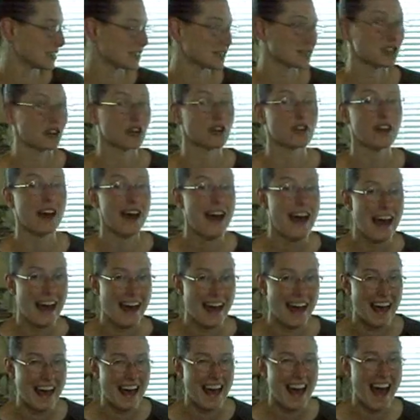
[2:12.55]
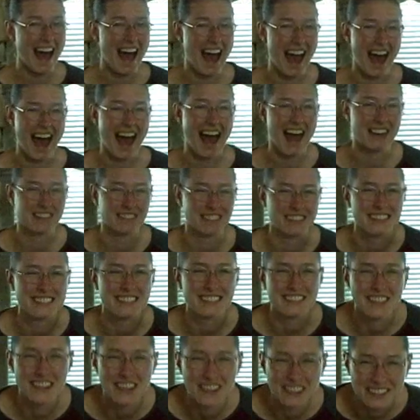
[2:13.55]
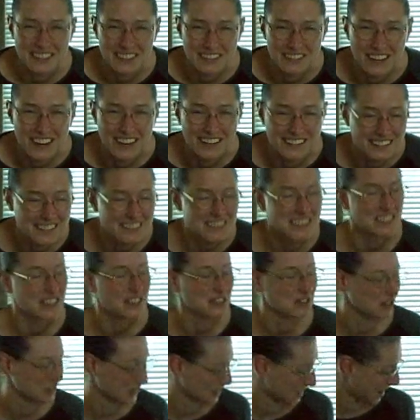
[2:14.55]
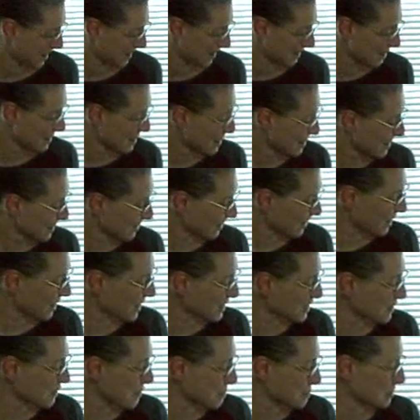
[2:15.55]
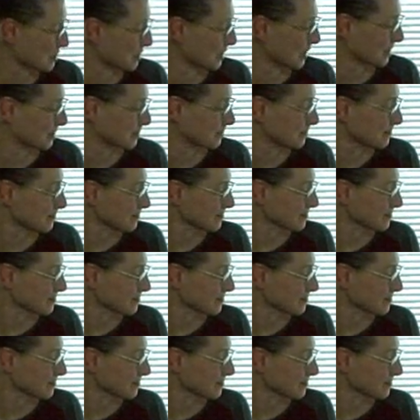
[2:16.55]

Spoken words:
So that was totally wild. That was a cool day. What else have I been doing?